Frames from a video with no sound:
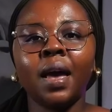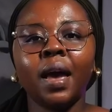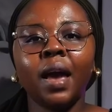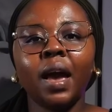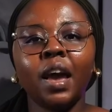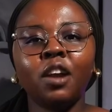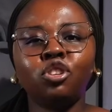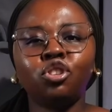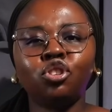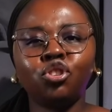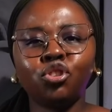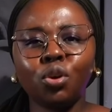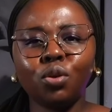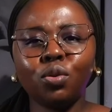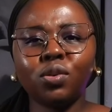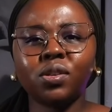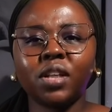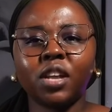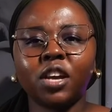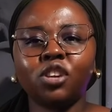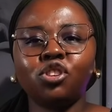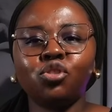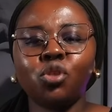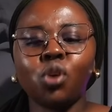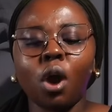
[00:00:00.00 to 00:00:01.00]
It shows
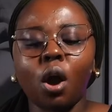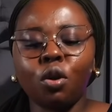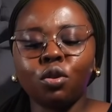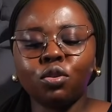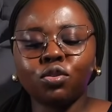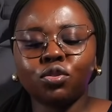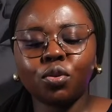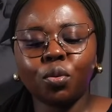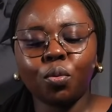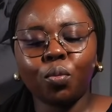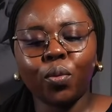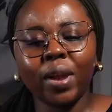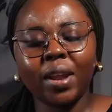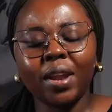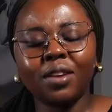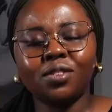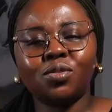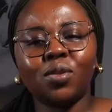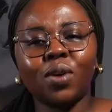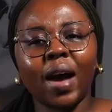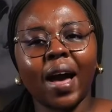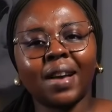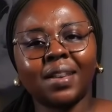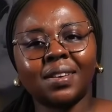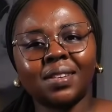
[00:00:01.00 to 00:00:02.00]
that you are also willing
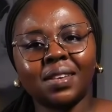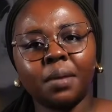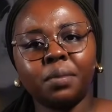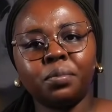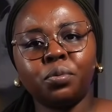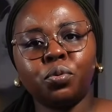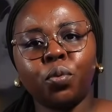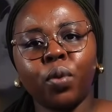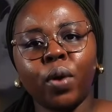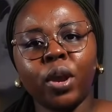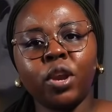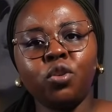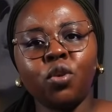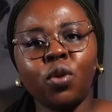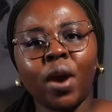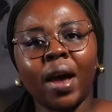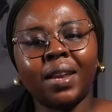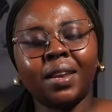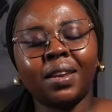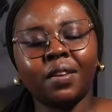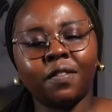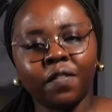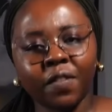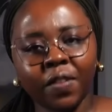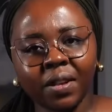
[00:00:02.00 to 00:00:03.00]
to accept when you are
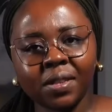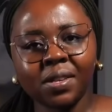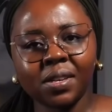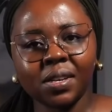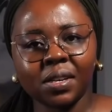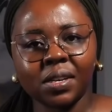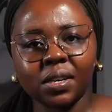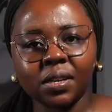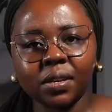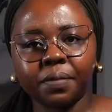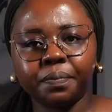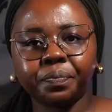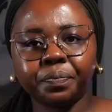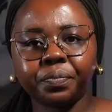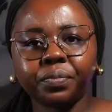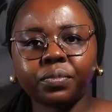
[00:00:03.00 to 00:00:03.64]
defeated,